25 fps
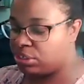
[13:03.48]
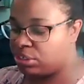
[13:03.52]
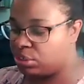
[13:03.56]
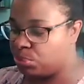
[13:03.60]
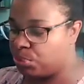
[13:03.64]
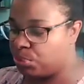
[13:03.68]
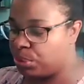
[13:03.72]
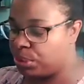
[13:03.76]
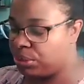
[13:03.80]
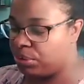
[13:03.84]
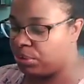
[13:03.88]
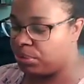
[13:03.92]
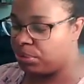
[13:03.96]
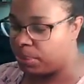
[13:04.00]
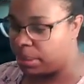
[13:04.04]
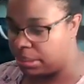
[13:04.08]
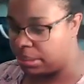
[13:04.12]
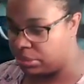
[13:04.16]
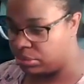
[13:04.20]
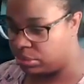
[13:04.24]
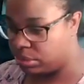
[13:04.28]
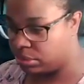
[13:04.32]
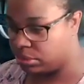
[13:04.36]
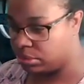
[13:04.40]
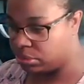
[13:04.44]
surrendered
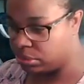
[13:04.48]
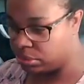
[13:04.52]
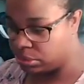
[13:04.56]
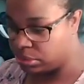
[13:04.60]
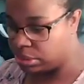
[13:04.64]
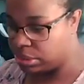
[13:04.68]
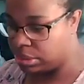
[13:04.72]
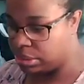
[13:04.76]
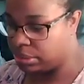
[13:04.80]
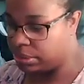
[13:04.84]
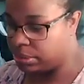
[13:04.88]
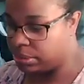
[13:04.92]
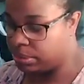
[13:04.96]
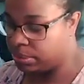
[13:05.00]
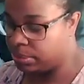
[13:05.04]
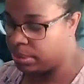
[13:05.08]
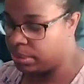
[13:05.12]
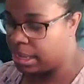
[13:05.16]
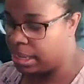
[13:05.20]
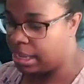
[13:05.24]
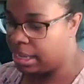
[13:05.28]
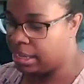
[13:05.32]
my children to you.